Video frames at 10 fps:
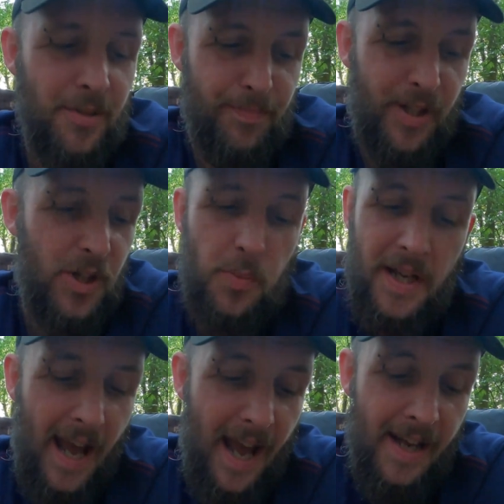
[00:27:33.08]
because we
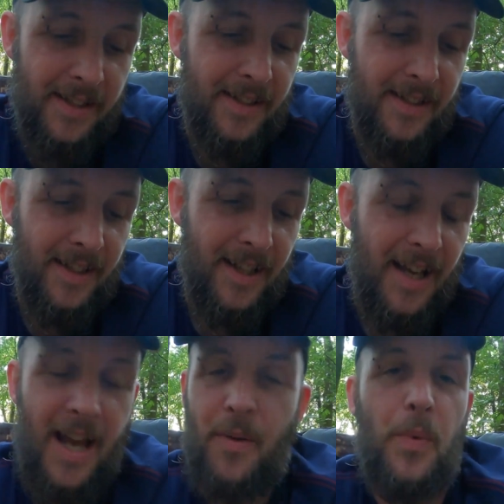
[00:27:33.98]
can,
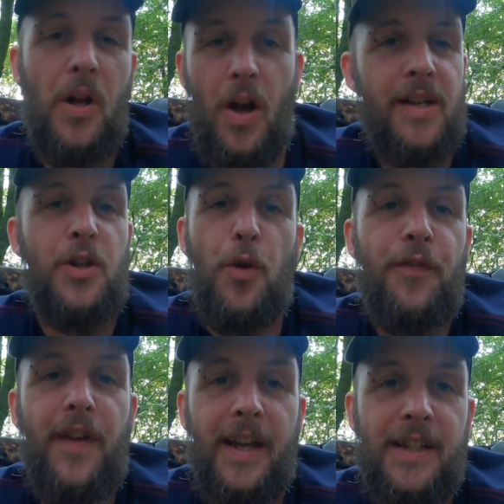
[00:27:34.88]
and we like new
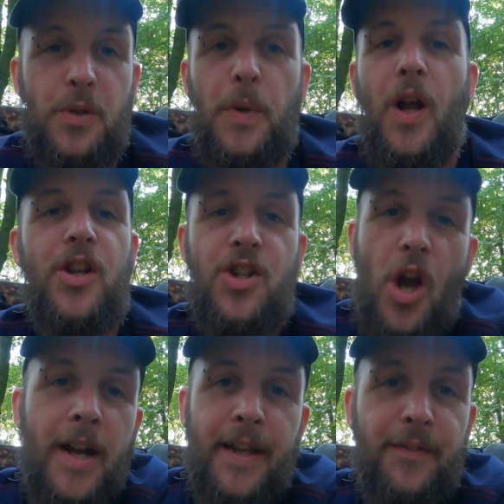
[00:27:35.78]
things, and we like
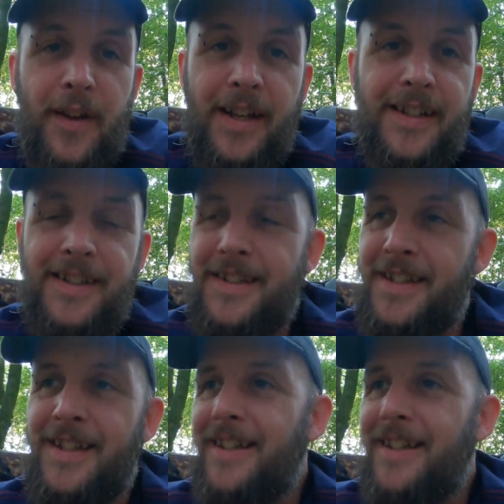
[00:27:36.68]
shiny things.